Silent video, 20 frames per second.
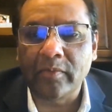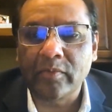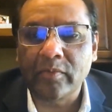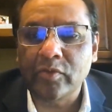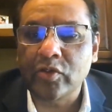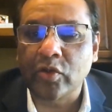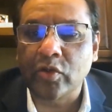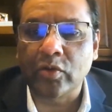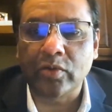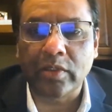
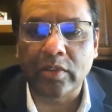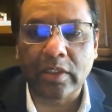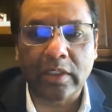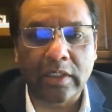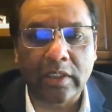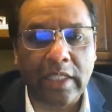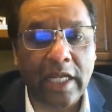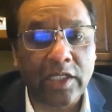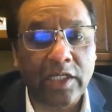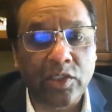So
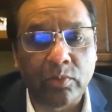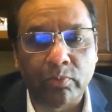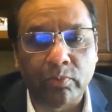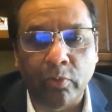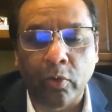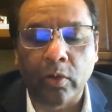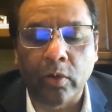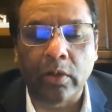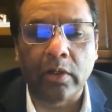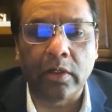that's
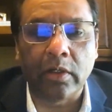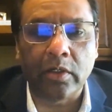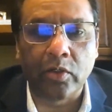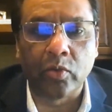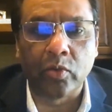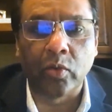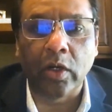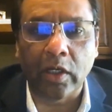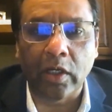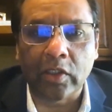important
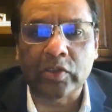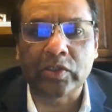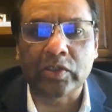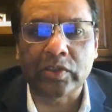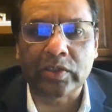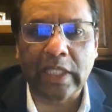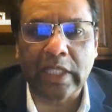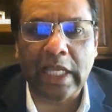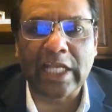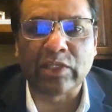to
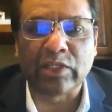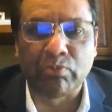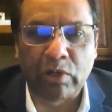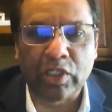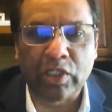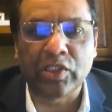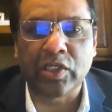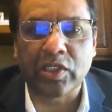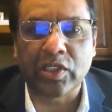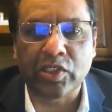us as
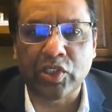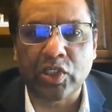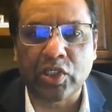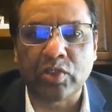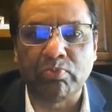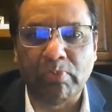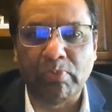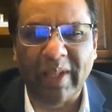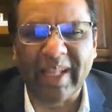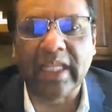much as
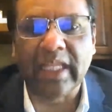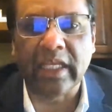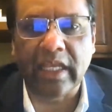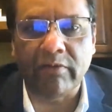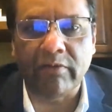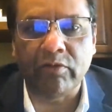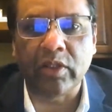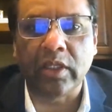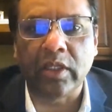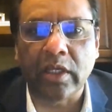just building
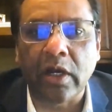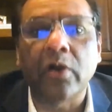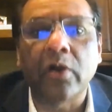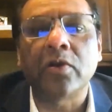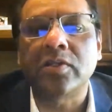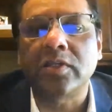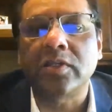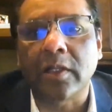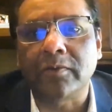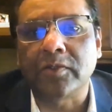everything
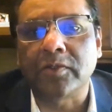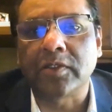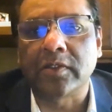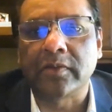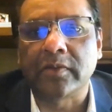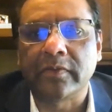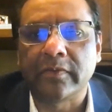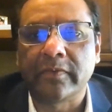ourselves.